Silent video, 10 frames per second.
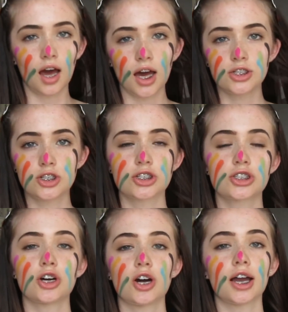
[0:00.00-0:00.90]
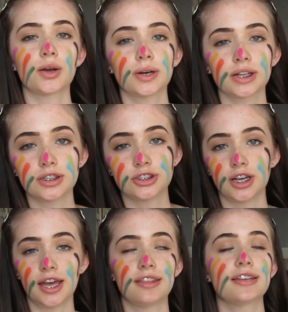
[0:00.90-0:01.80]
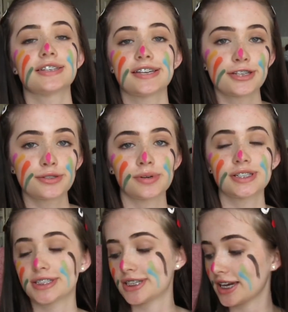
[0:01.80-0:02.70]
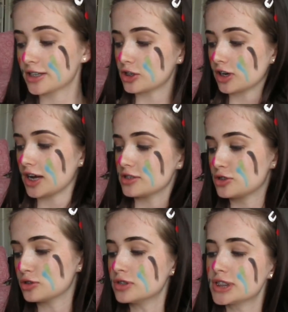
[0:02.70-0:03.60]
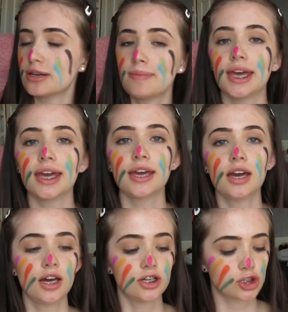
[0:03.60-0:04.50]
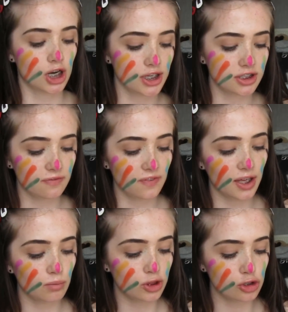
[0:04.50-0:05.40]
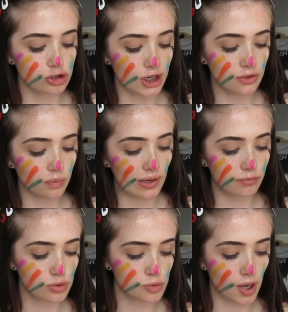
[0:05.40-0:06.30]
I just thought I'd quickly share this. This is what TikTok has done to me. Trying to fit in with the trend of what everyone's